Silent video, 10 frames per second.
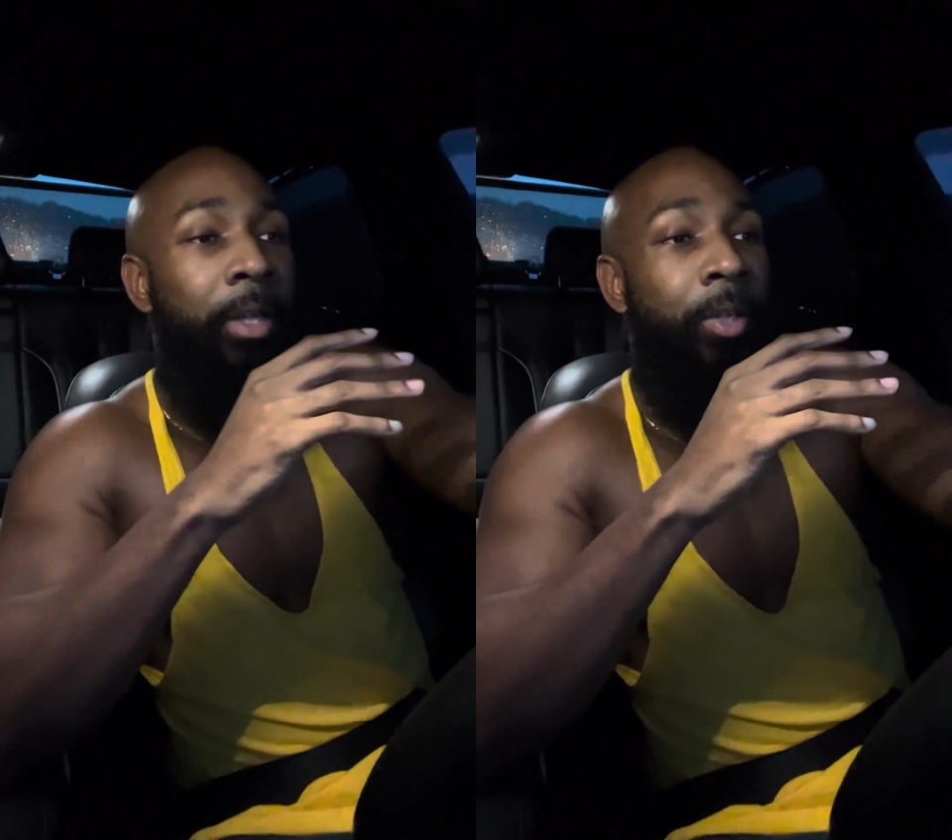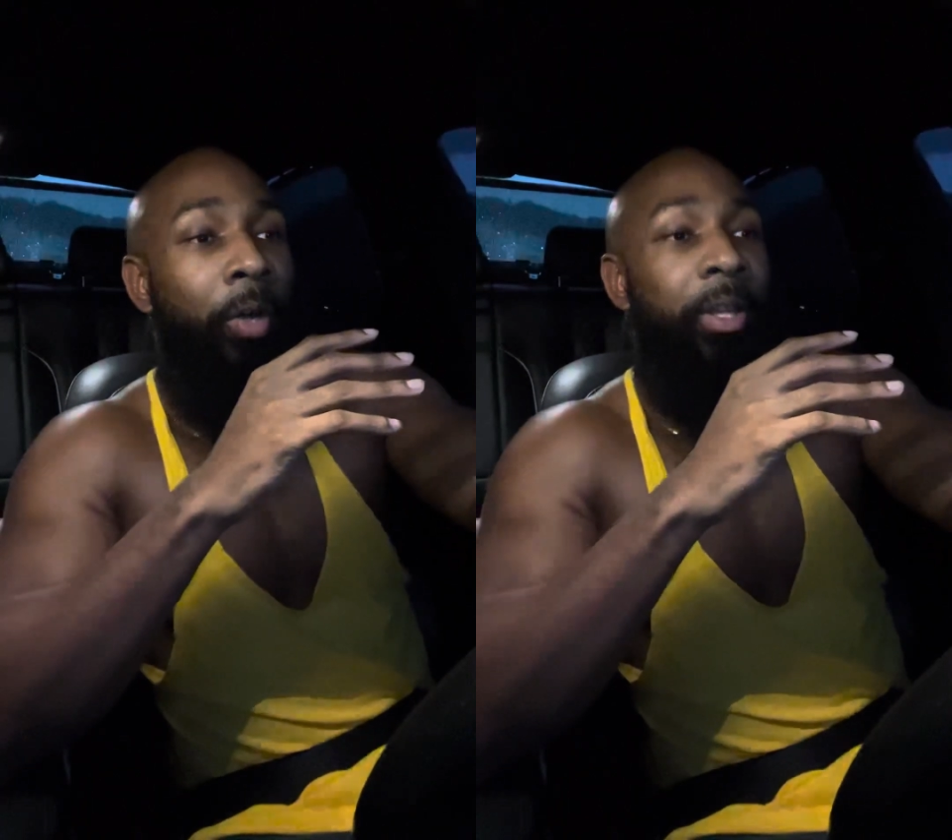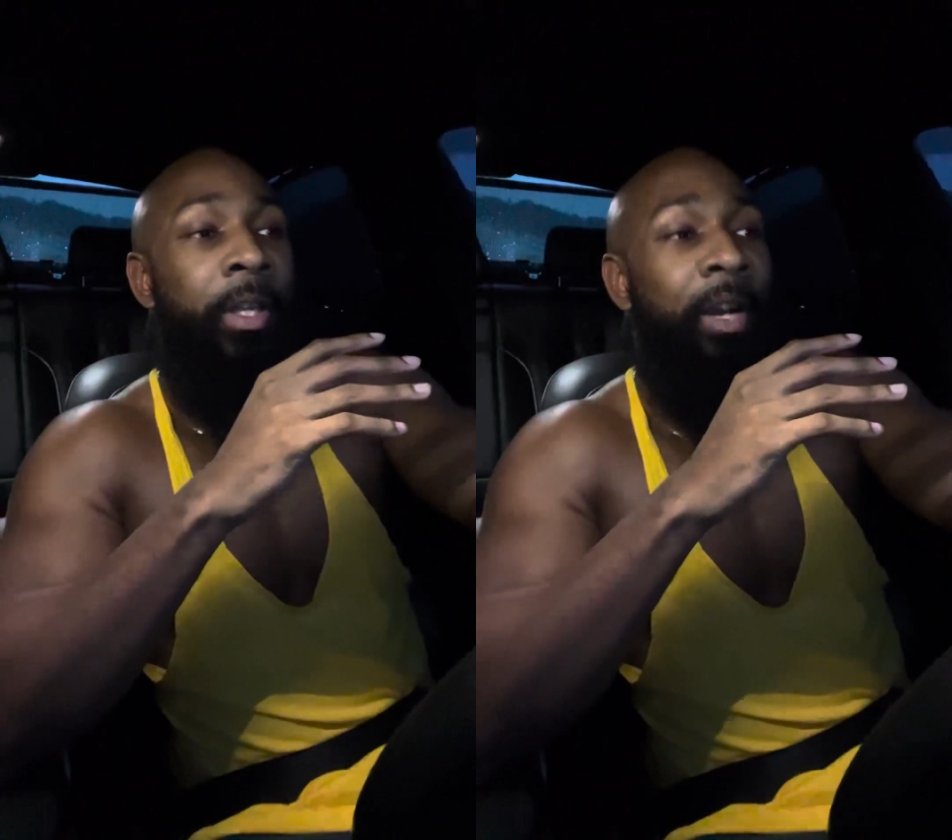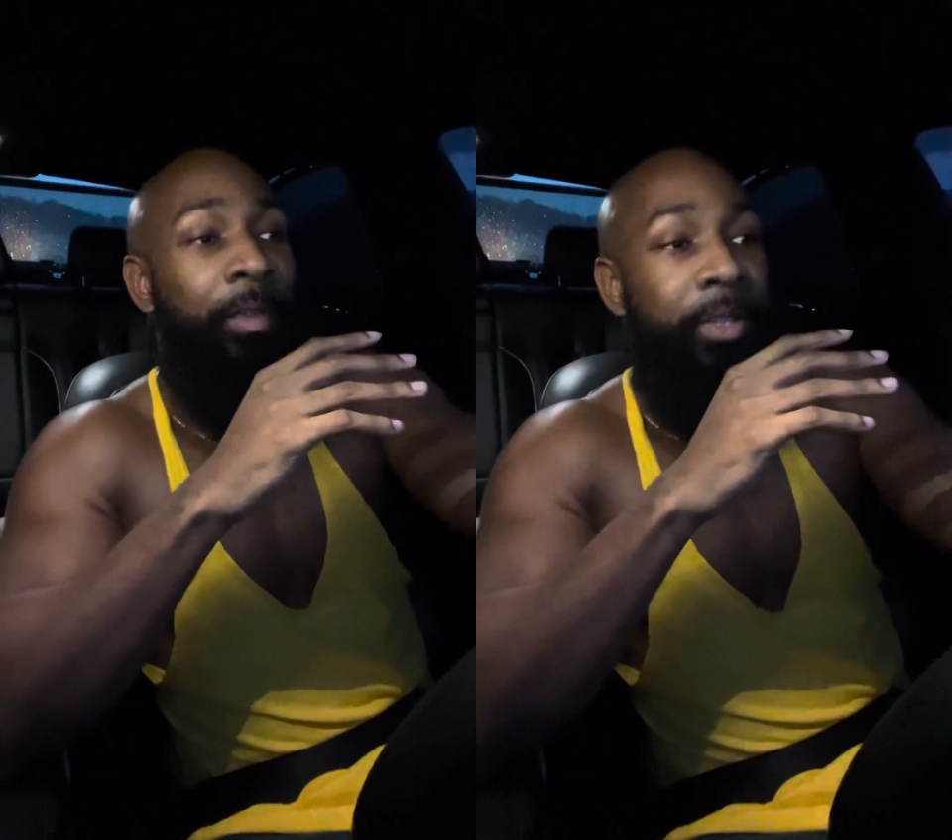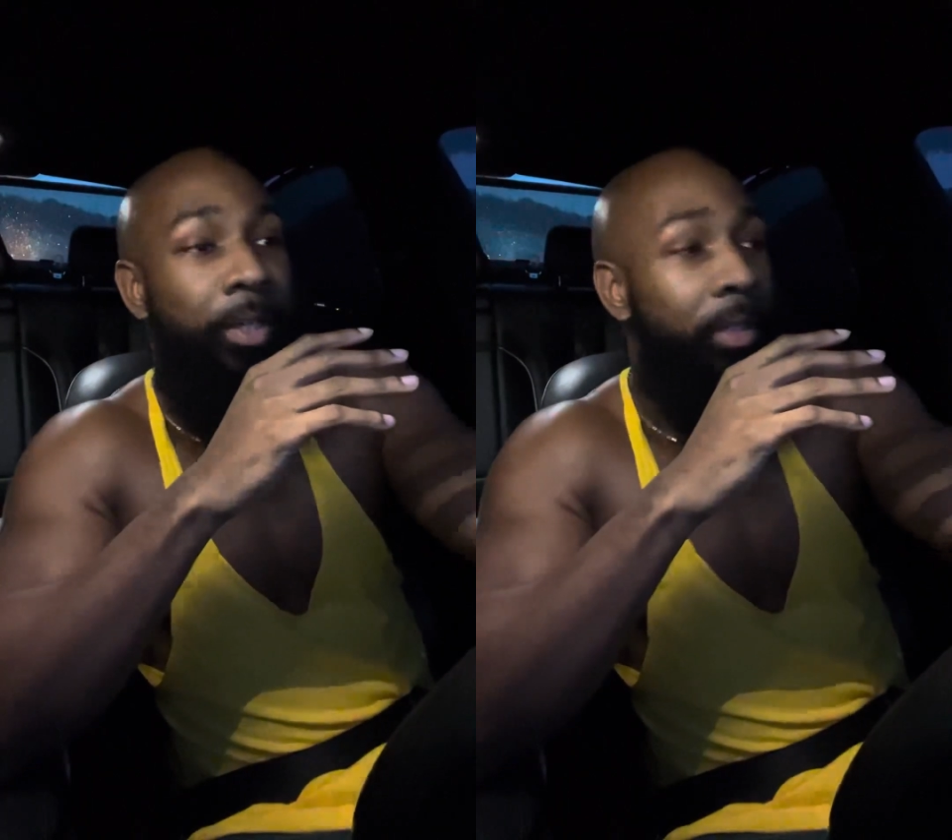he
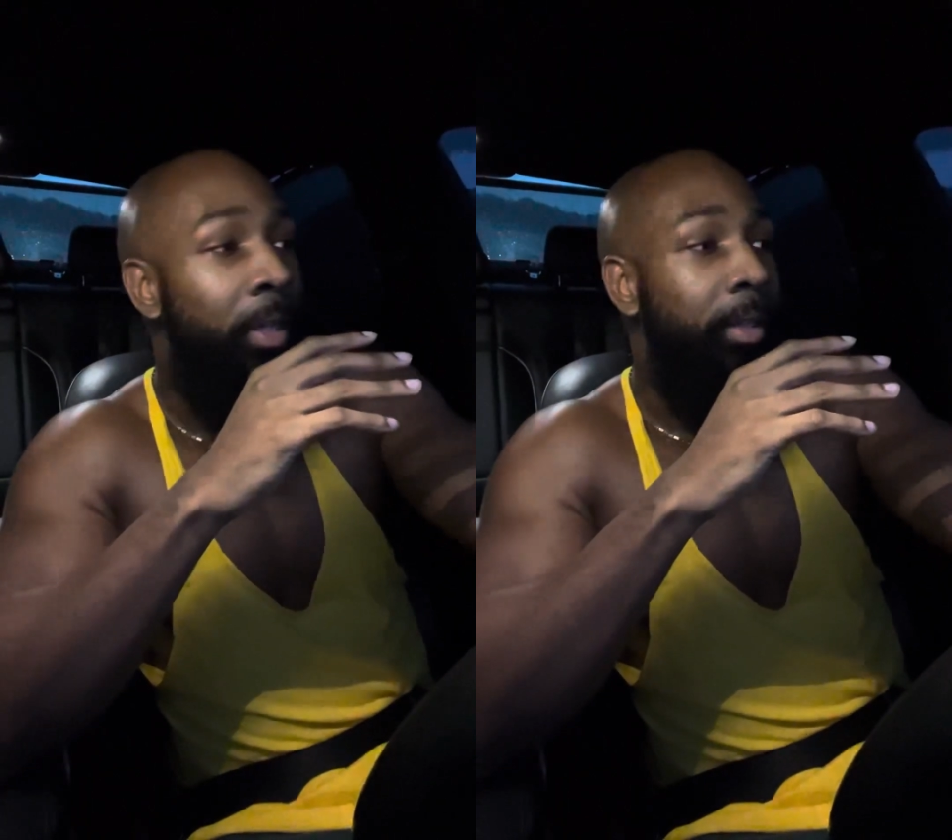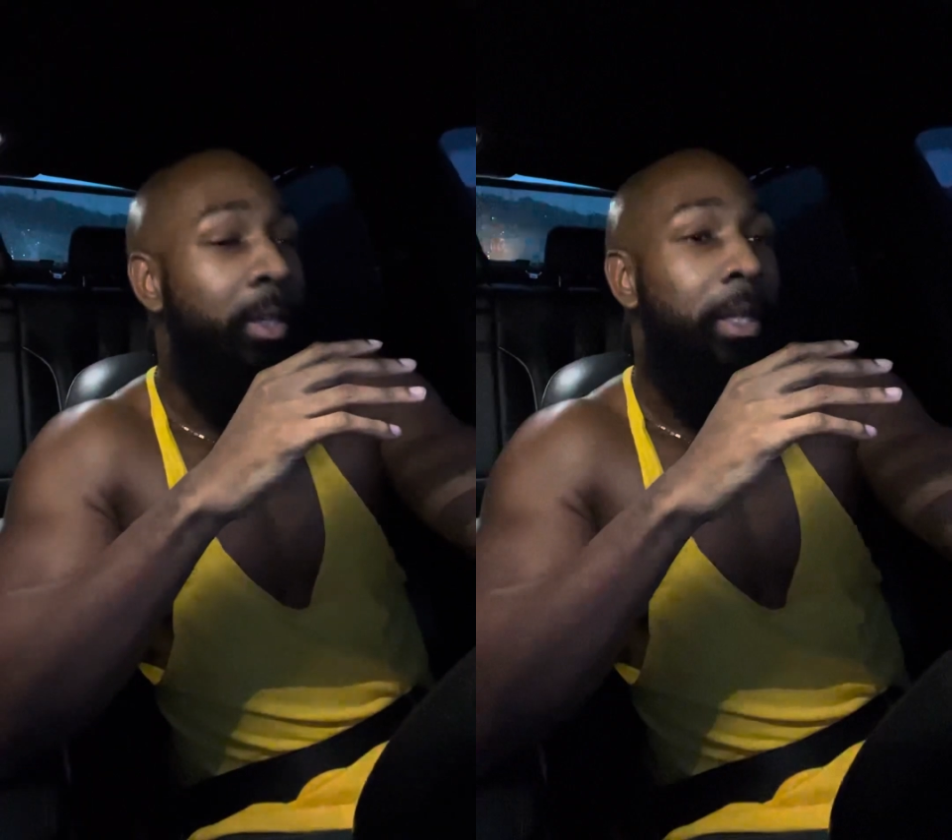never took nothing,